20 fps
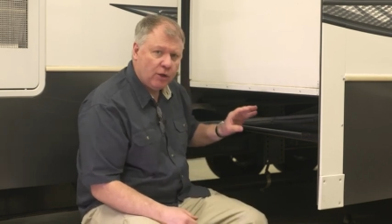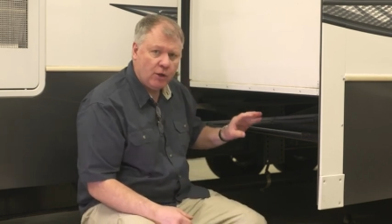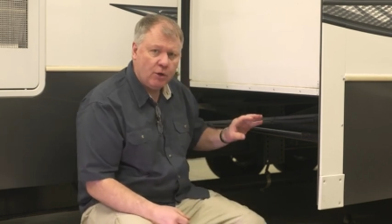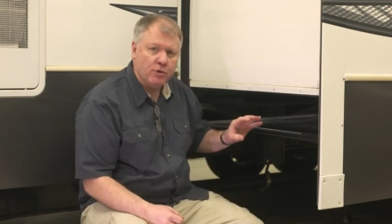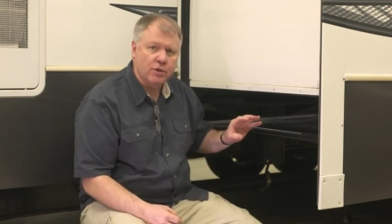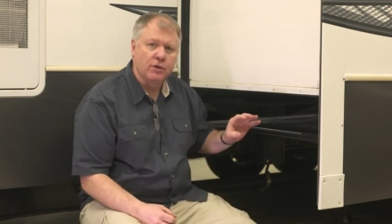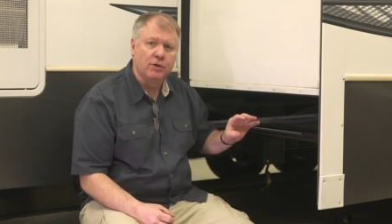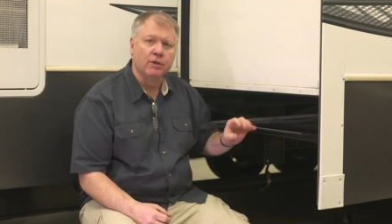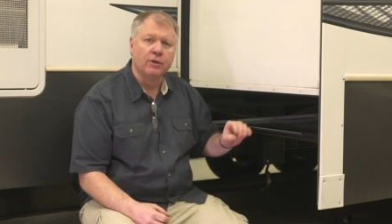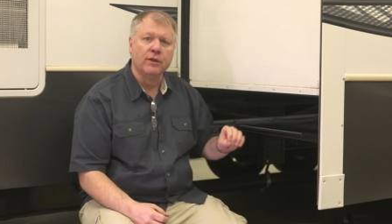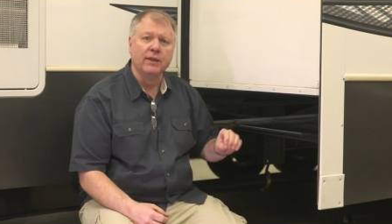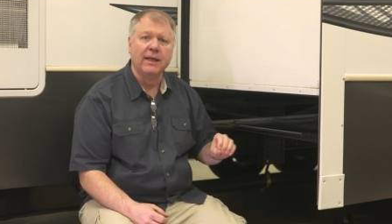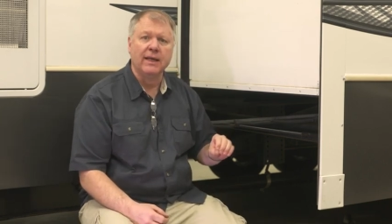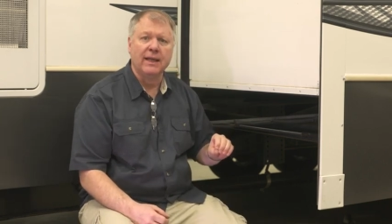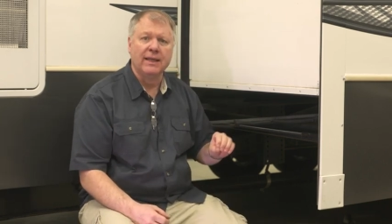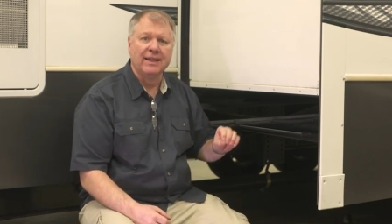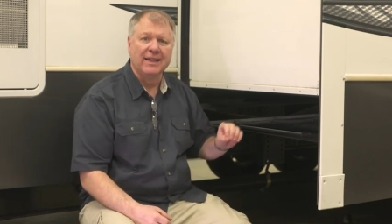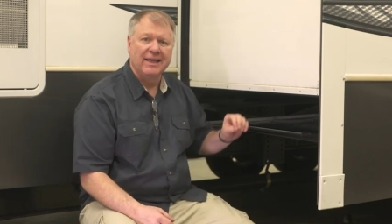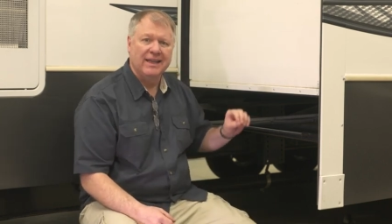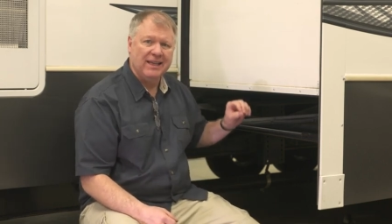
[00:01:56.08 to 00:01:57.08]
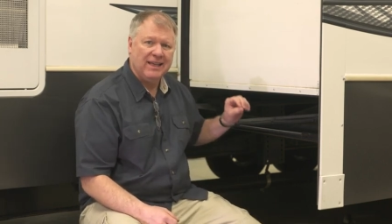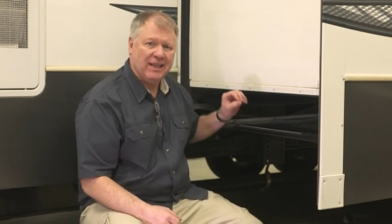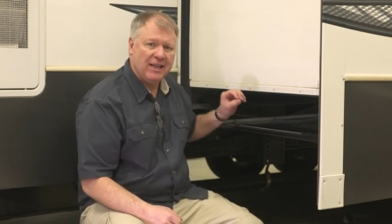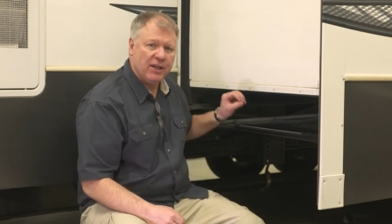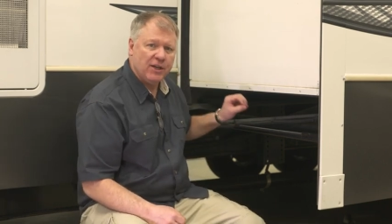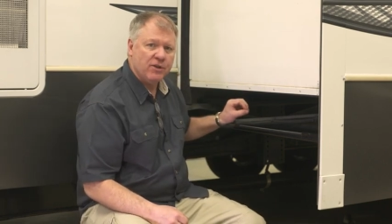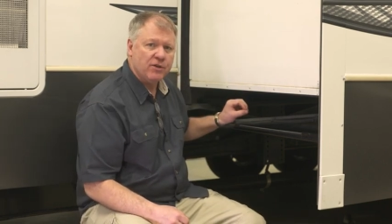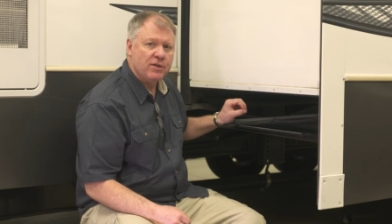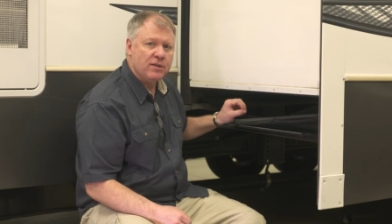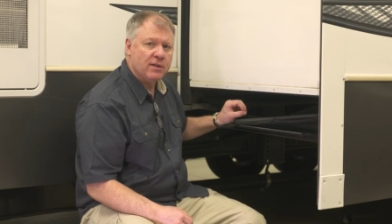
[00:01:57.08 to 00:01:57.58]
closer look at the
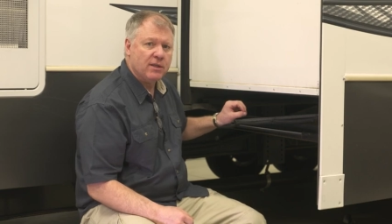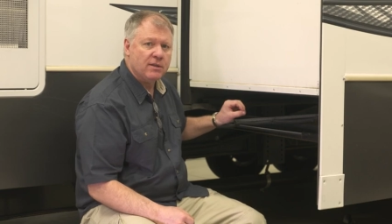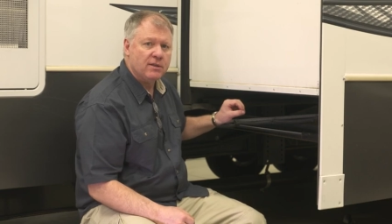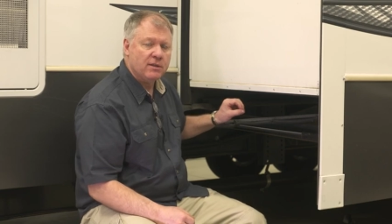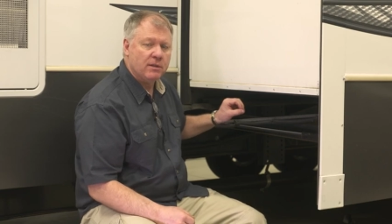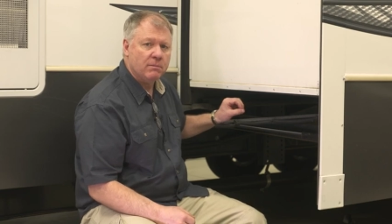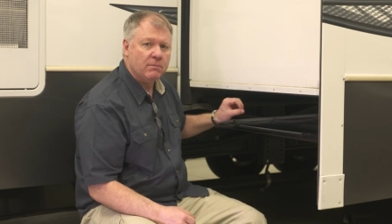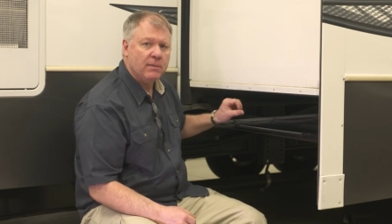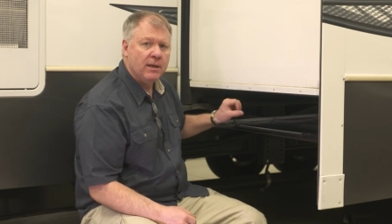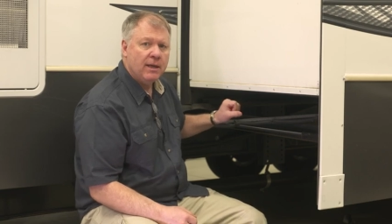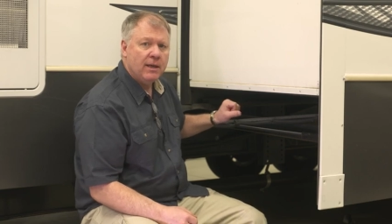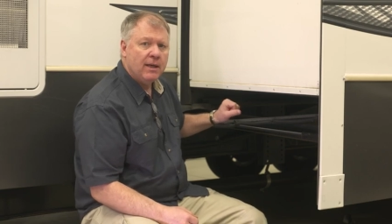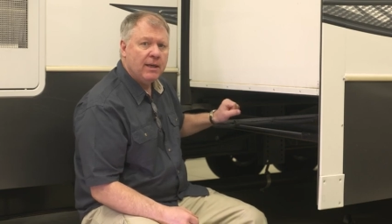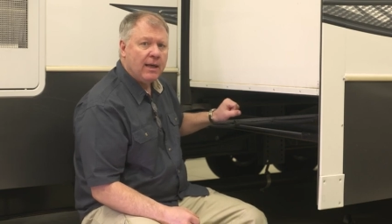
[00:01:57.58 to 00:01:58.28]
gear system.